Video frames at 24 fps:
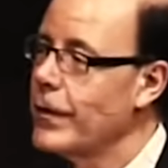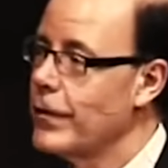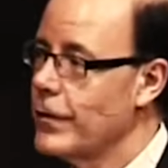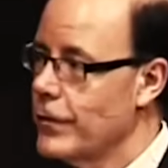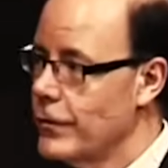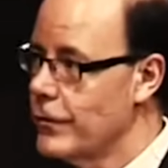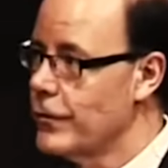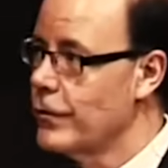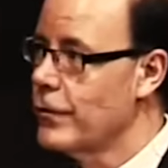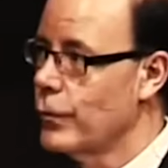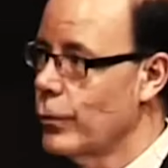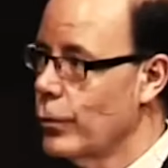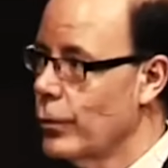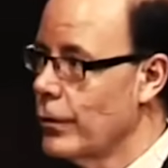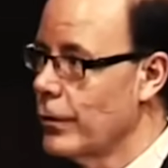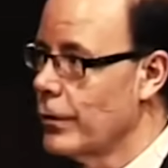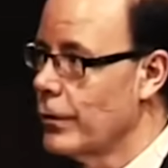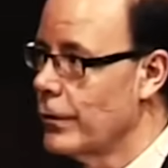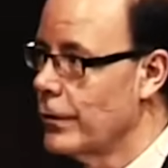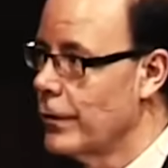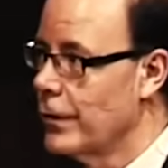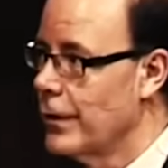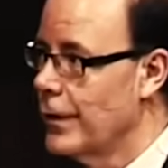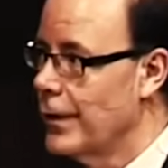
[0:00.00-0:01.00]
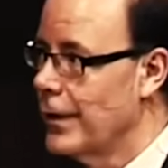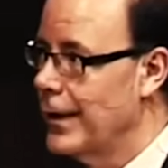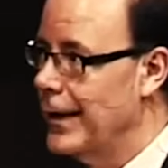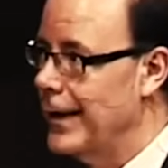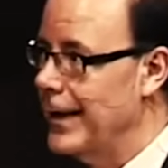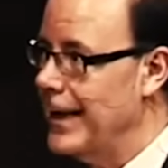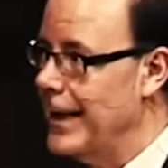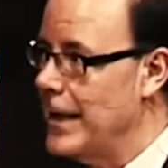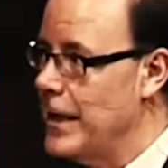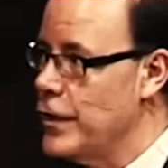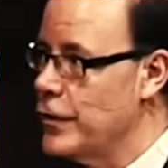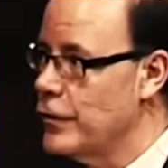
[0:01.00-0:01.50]
there's the word,
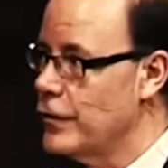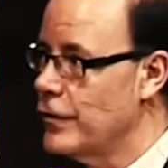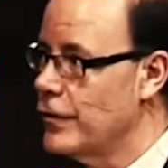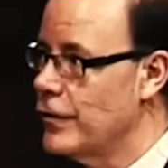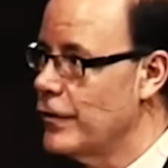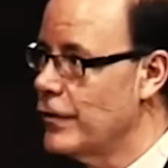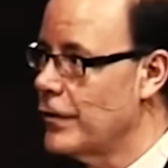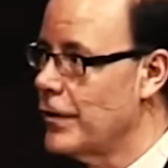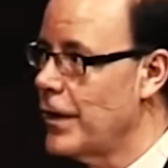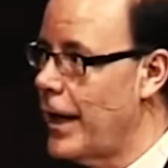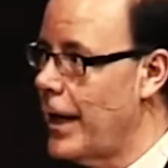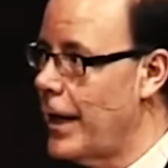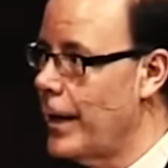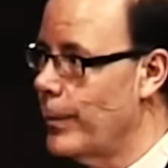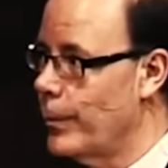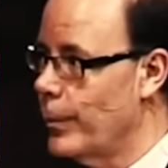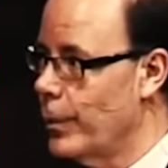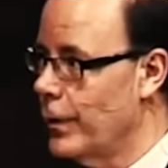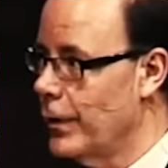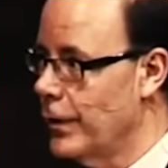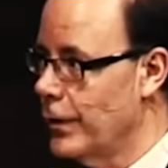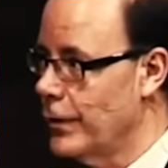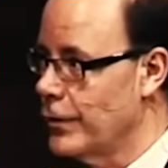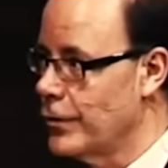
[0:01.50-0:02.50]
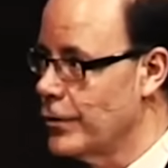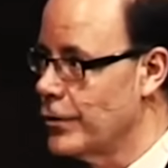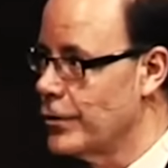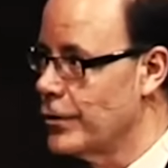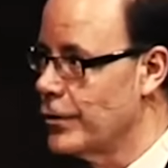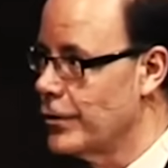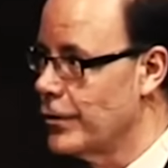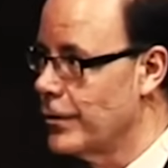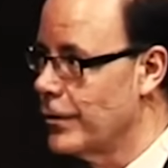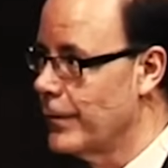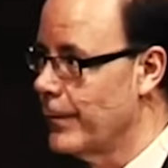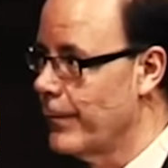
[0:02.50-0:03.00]

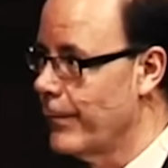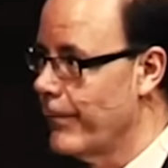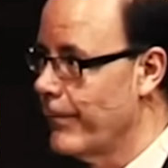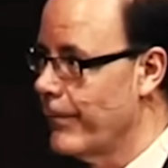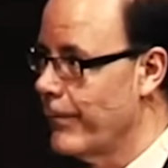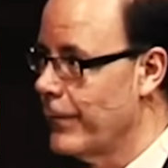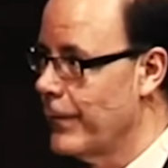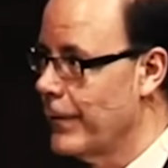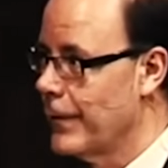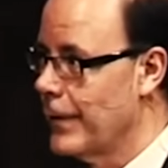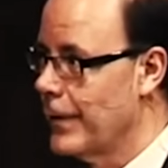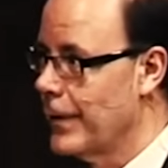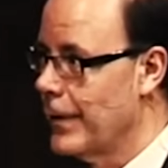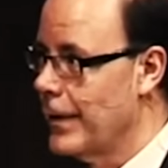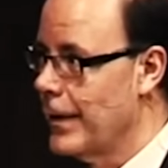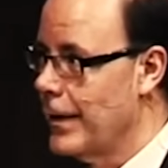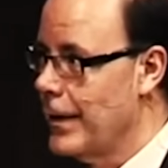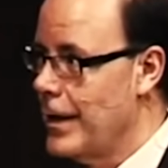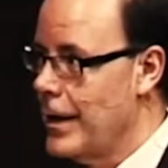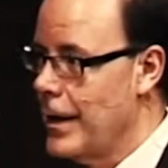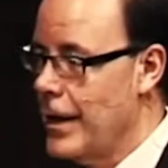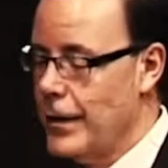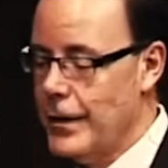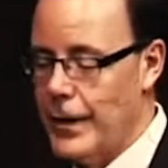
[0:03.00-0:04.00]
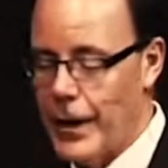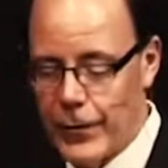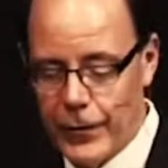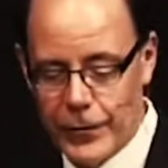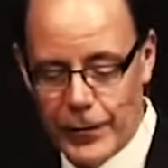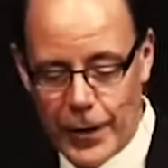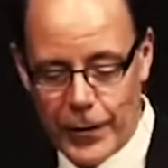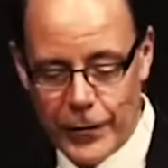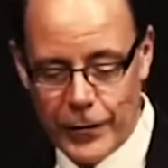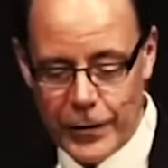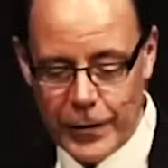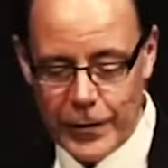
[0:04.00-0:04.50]
established. Now,
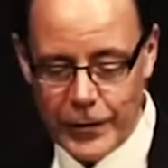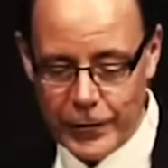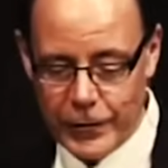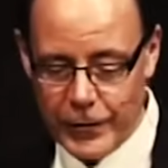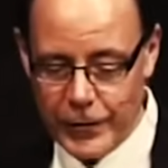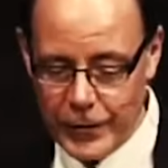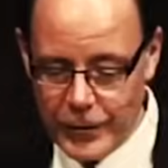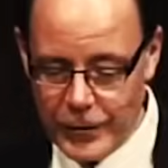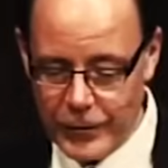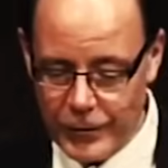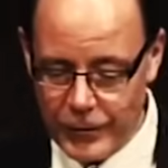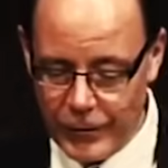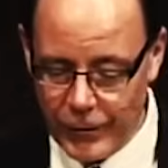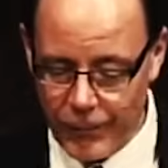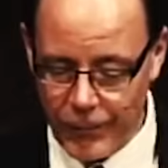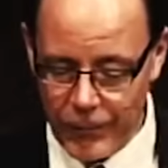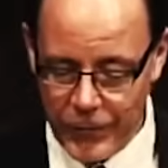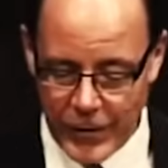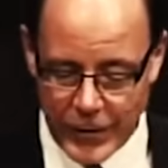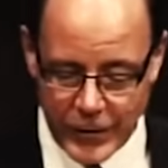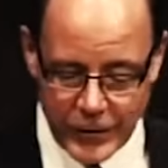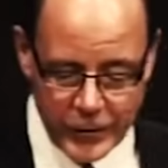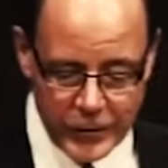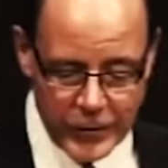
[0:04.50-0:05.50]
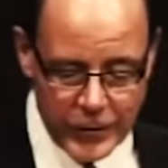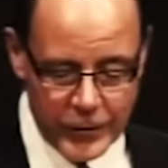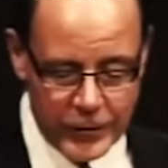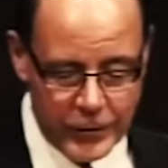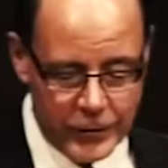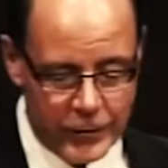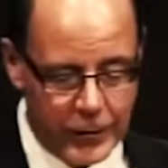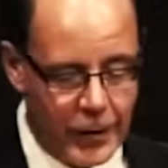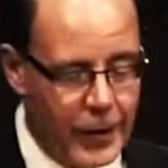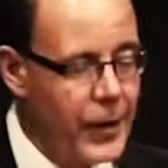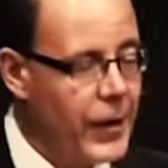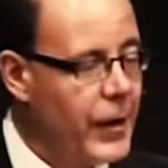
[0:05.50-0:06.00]
now this is, this
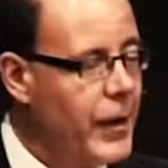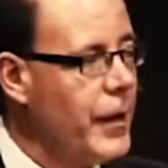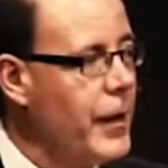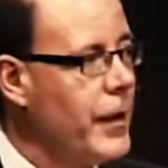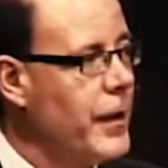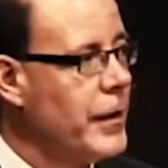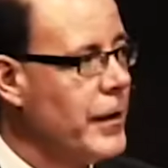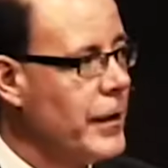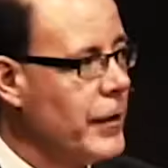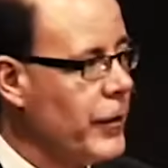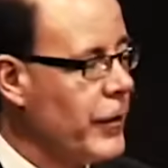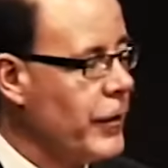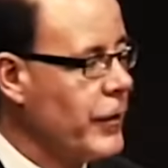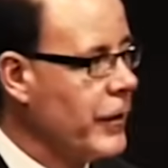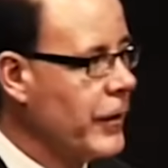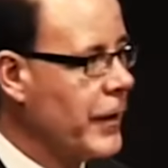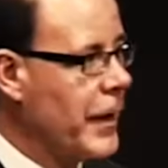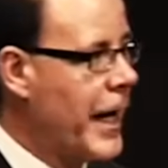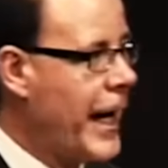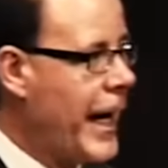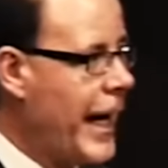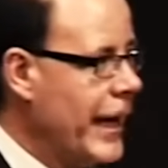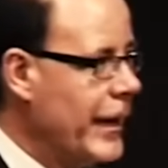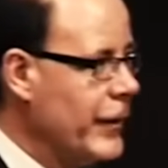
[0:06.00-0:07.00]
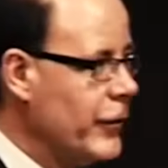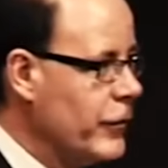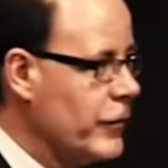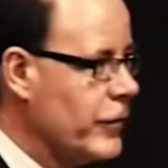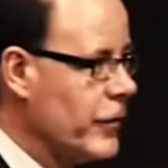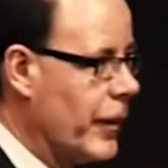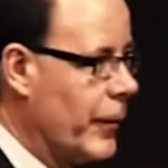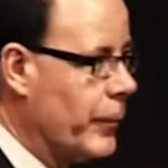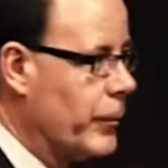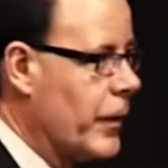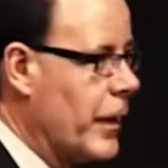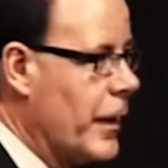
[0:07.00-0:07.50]
is the, the
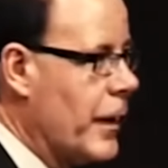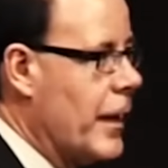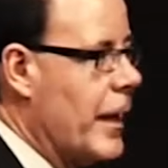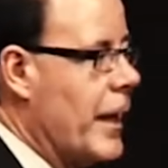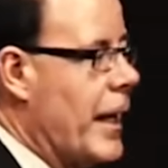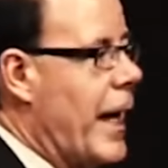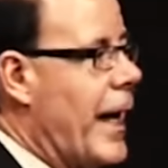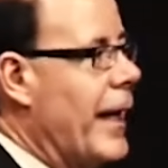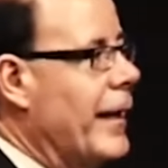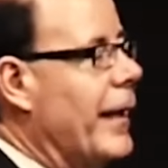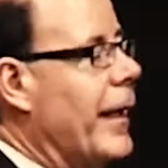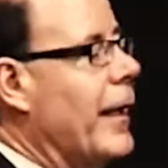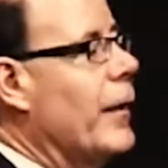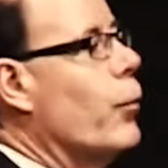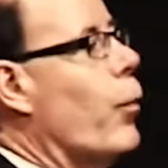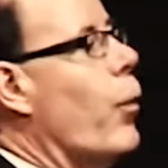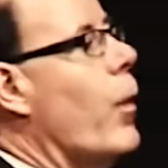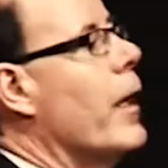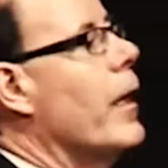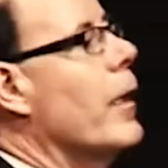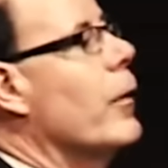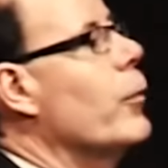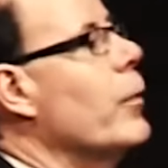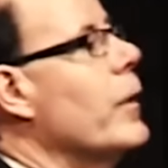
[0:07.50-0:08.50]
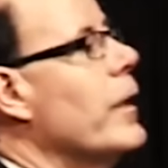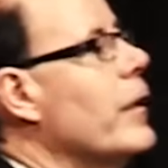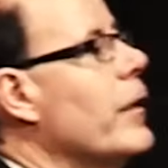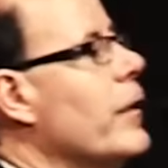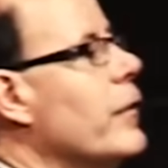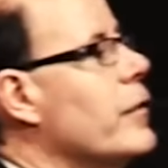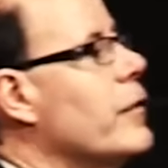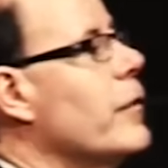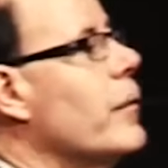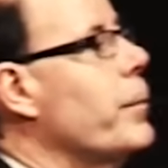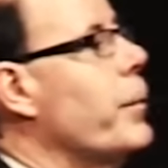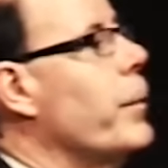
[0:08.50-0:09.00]
concept. And, and what are we
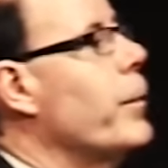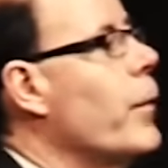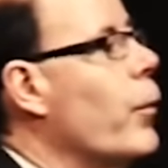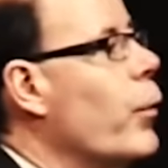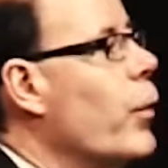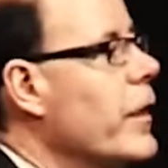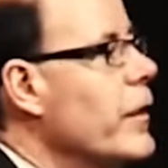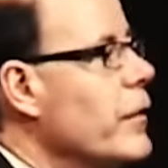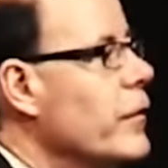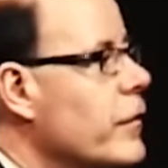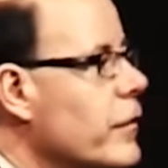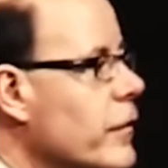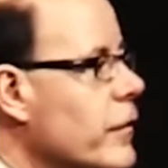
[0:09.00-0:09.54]
what is